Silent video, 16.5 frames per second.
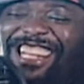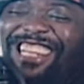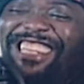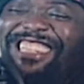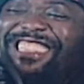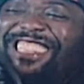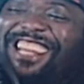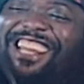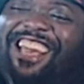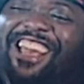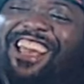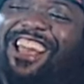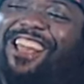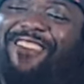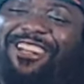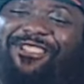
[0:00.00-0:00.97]
it's like,
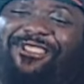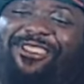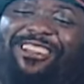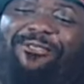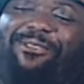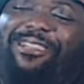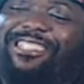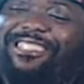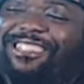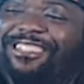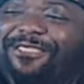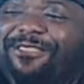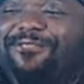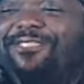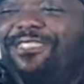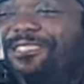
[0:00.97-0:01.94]
am I drinking whiskey
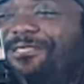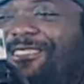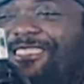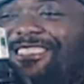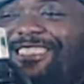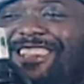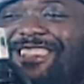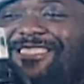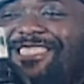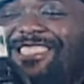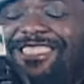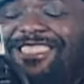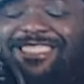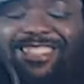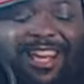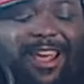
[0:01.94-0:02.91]
or Flint water? Like, which
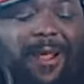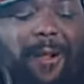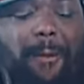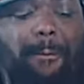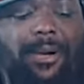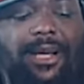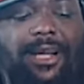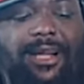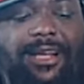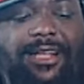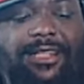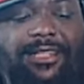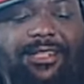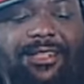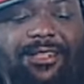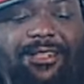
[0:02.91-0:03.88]
is, but
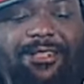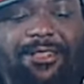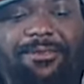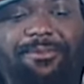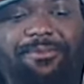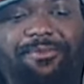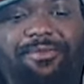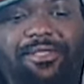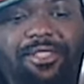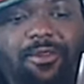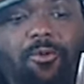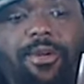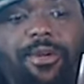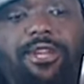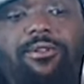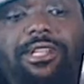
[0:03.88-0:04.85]
it's
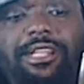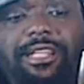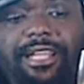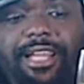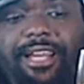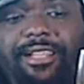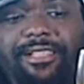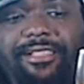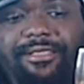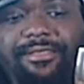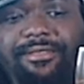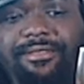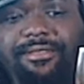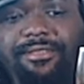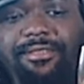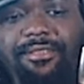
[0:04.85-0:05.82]
when you look at it,
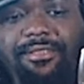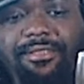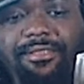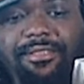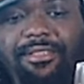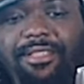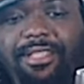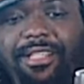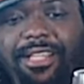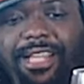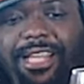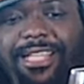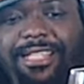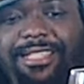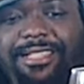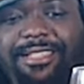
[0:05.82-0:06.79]

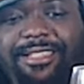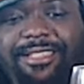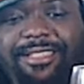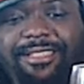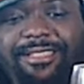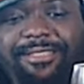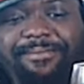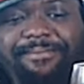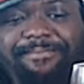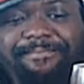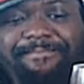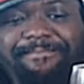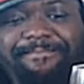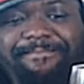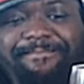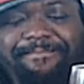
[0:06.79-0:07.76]
it's
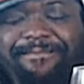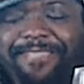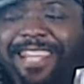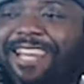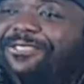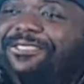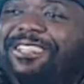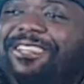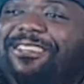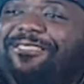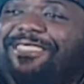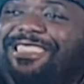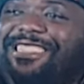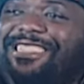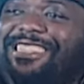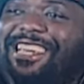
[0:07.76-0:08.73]
I don't know what
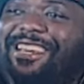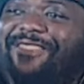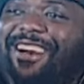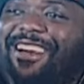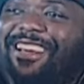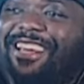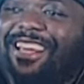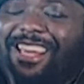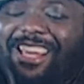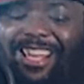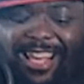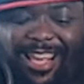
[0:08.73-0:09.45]
to say about it.